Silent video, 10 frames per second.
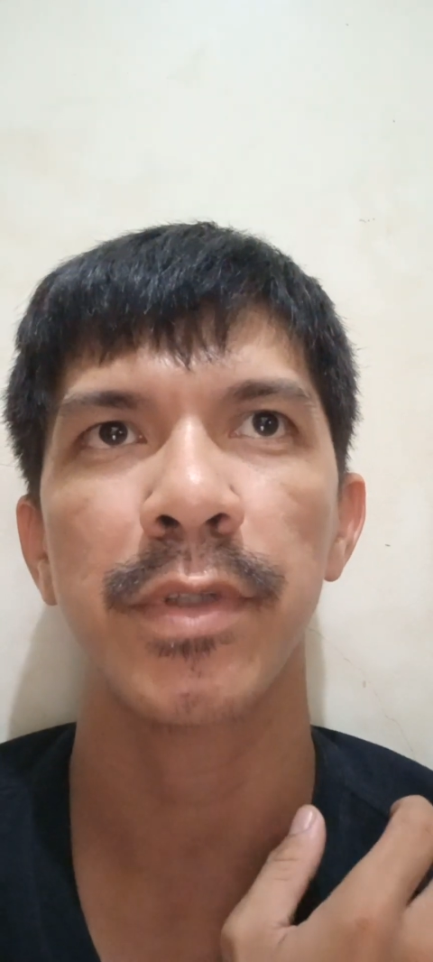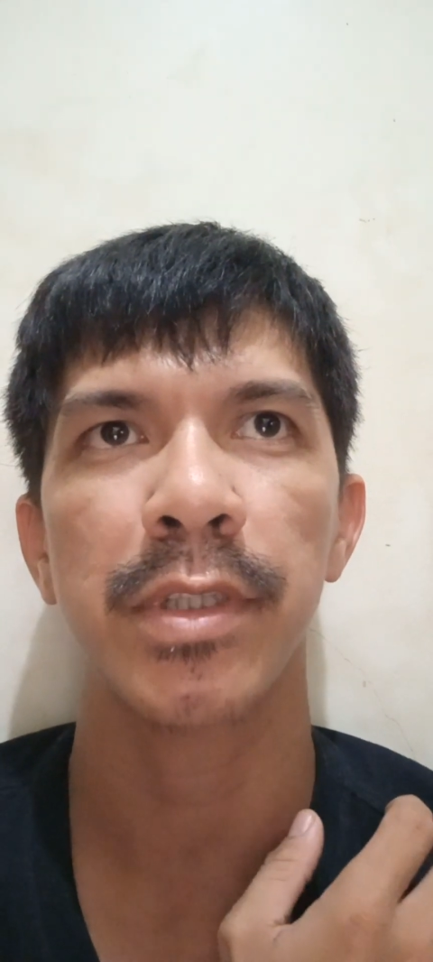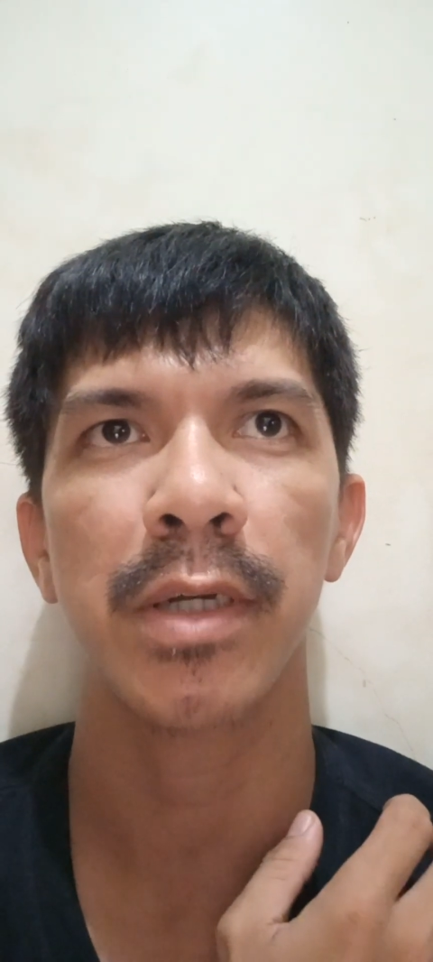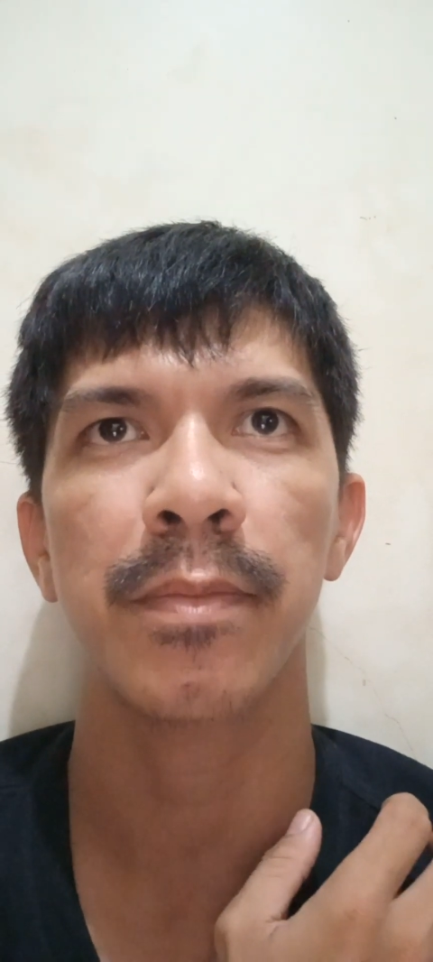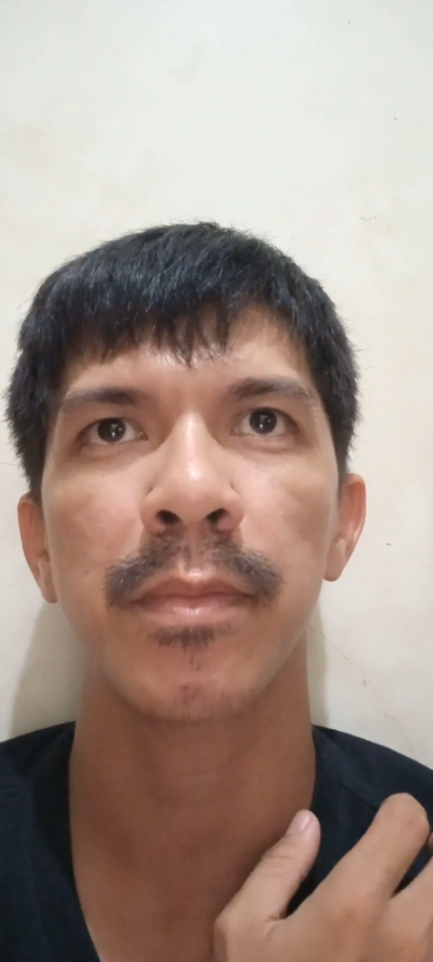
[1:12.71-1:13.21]

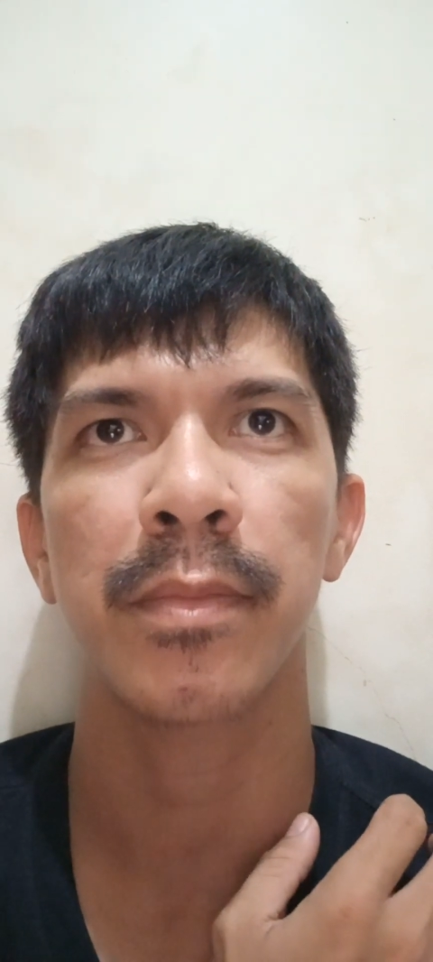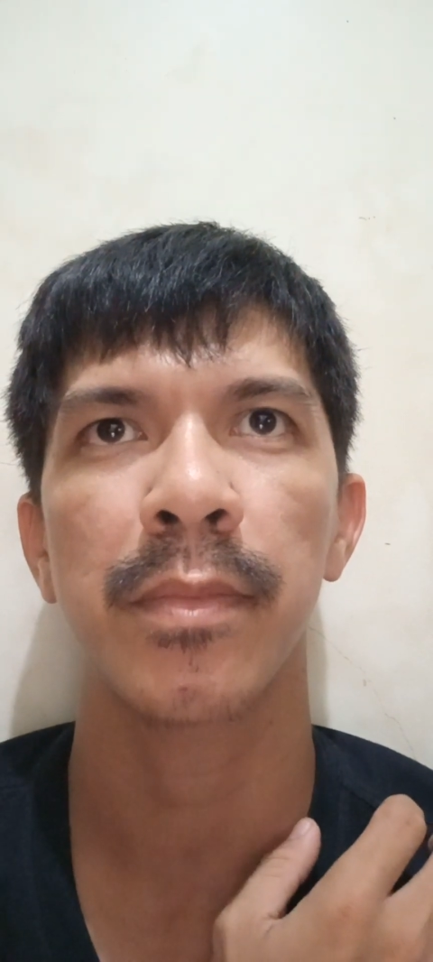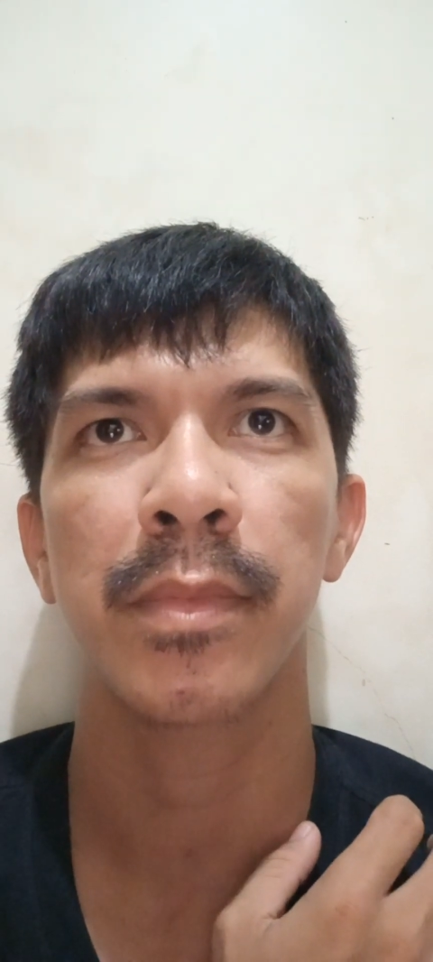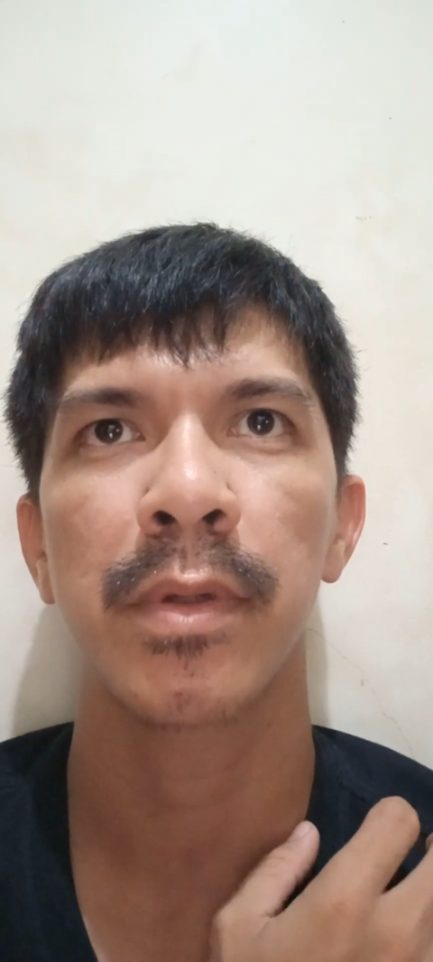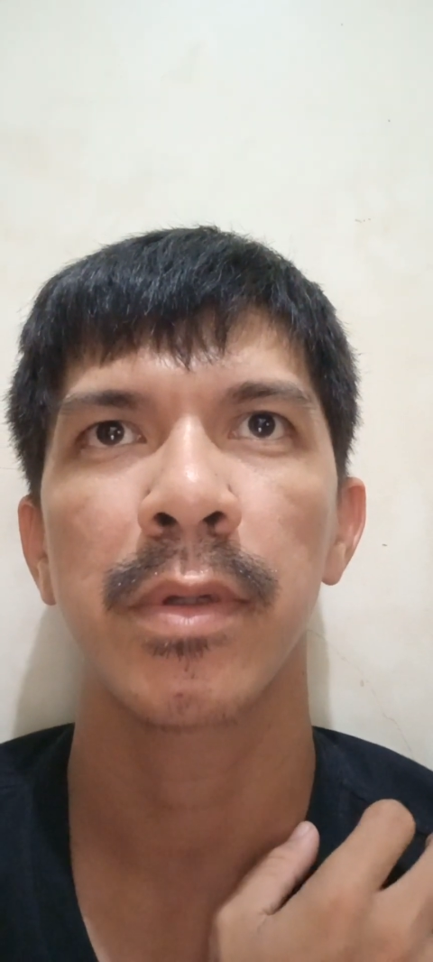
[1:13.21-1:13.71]
shop
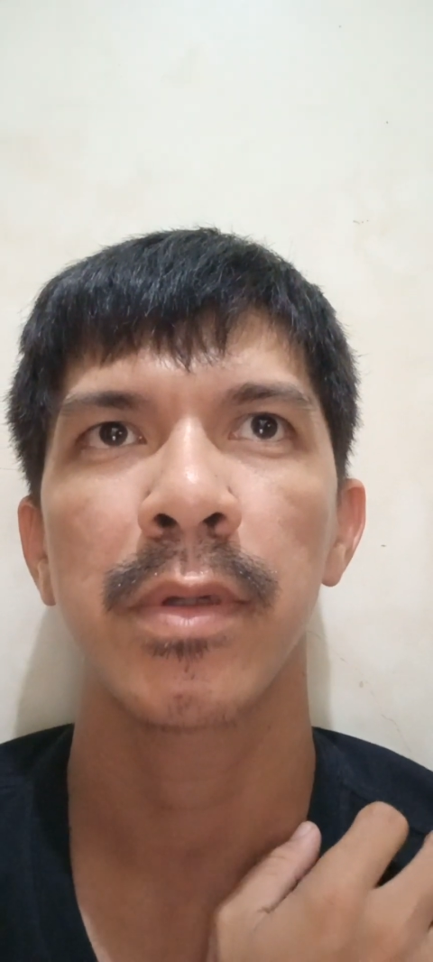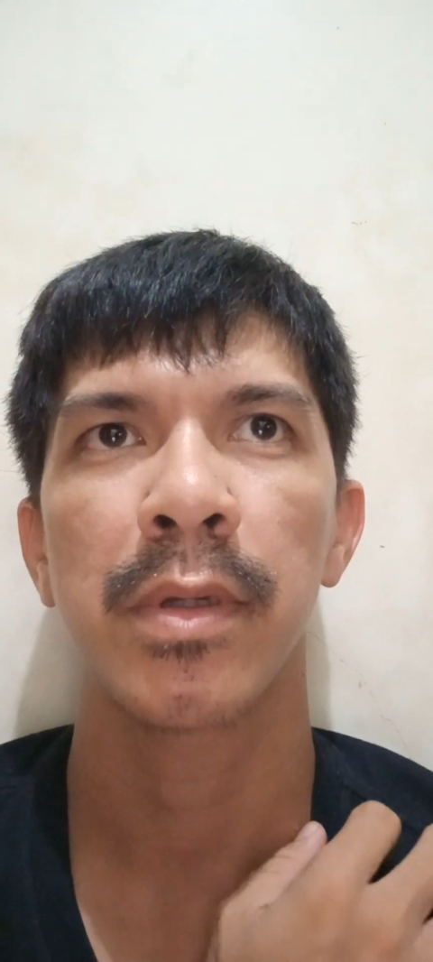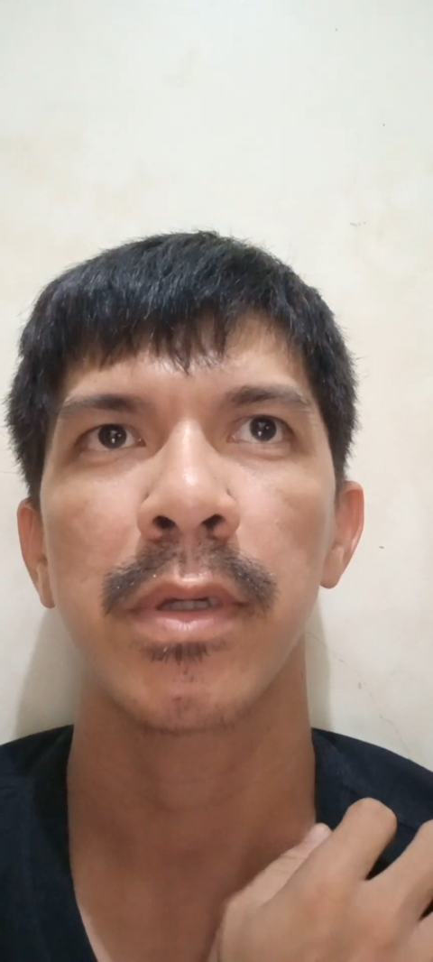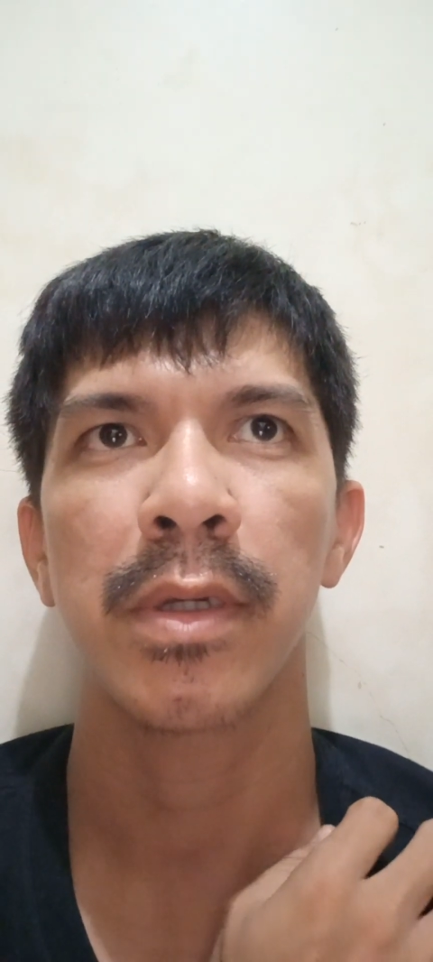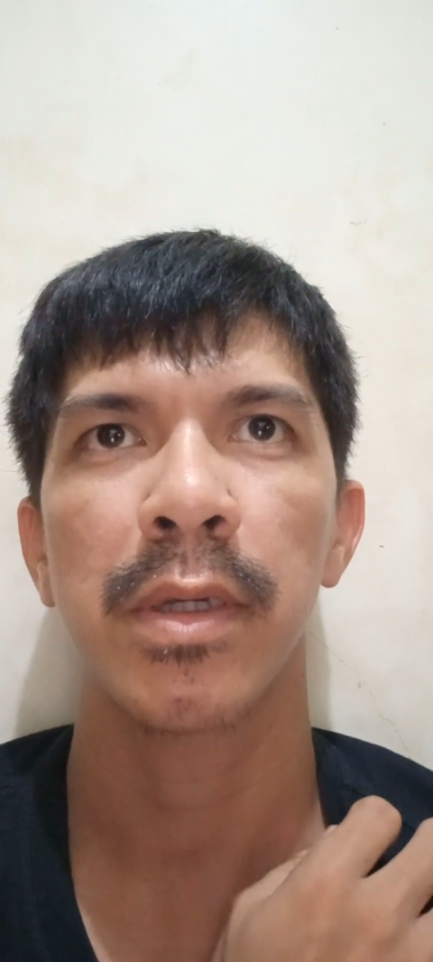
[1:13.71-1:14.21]

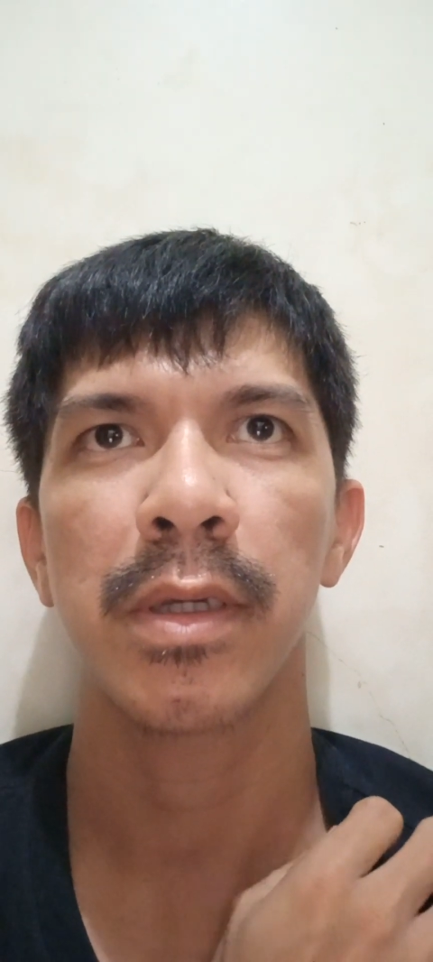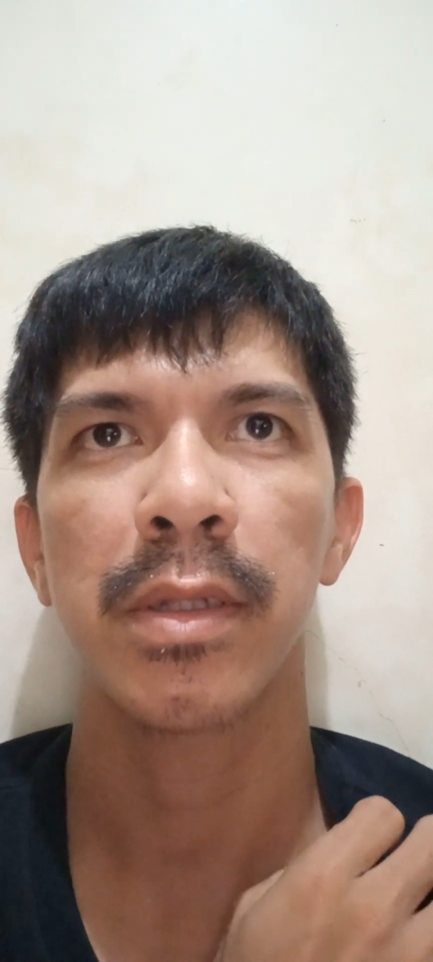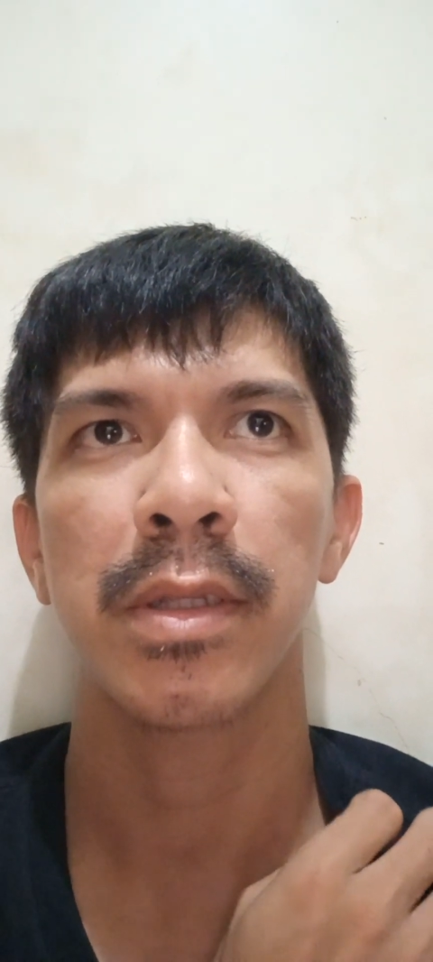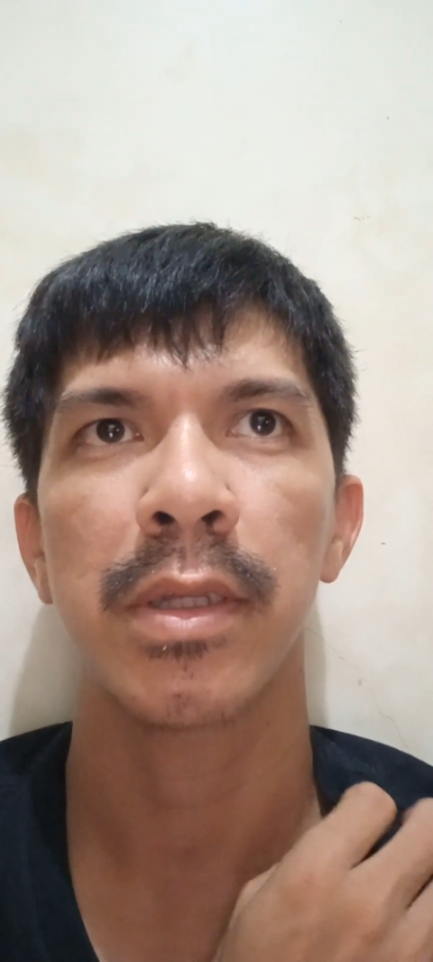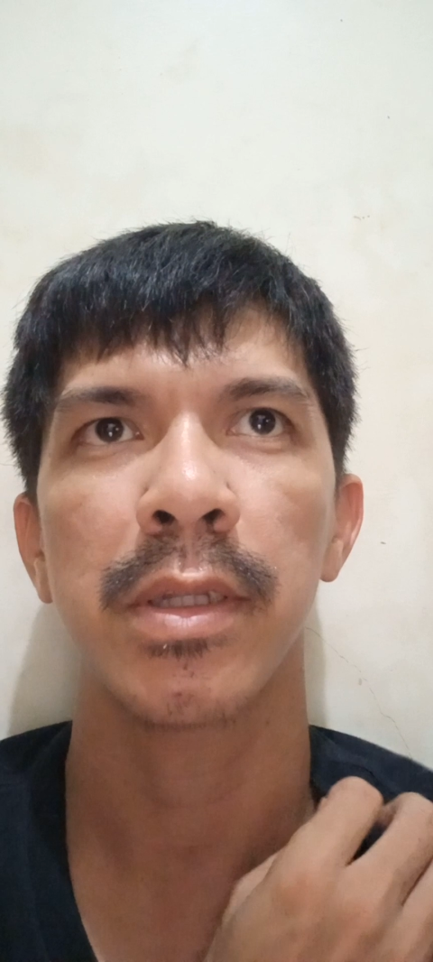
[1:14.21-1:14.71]

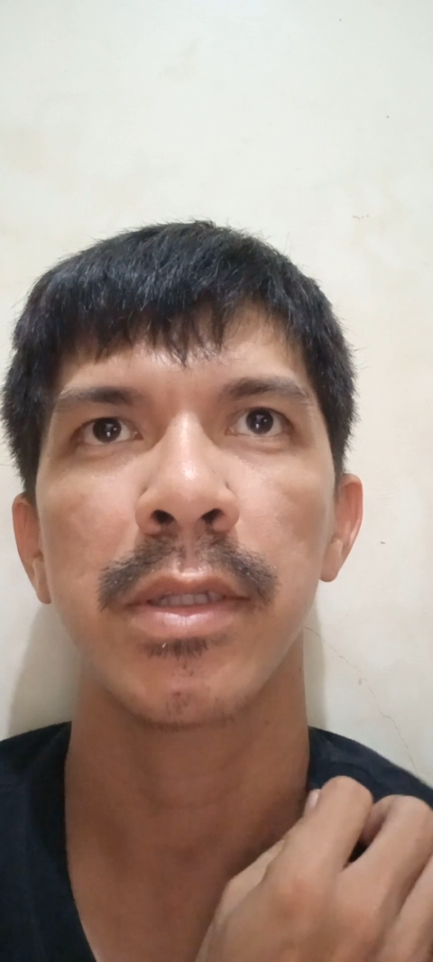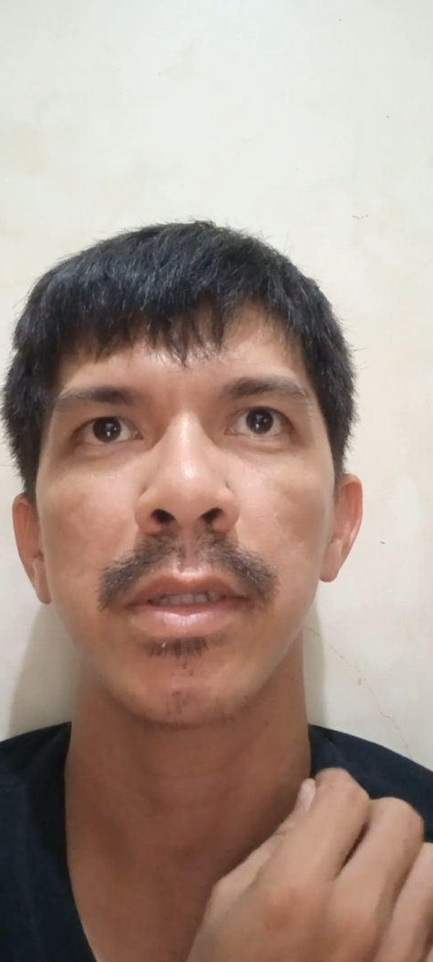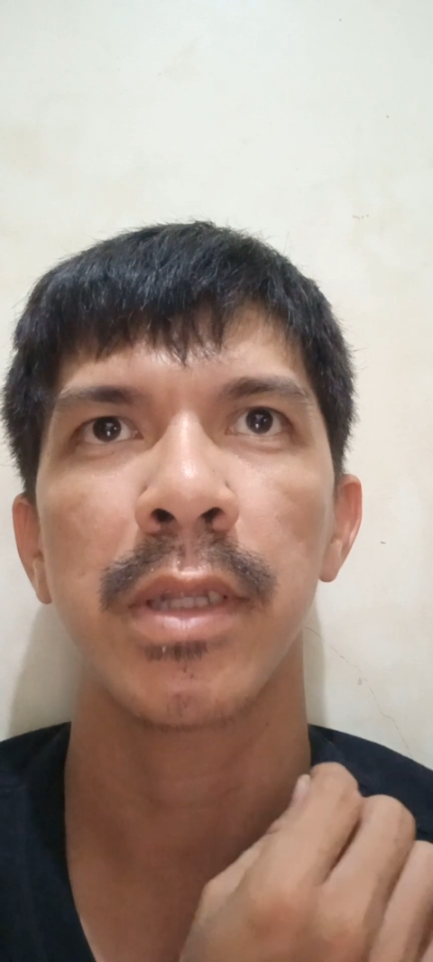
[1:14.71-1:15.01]
and then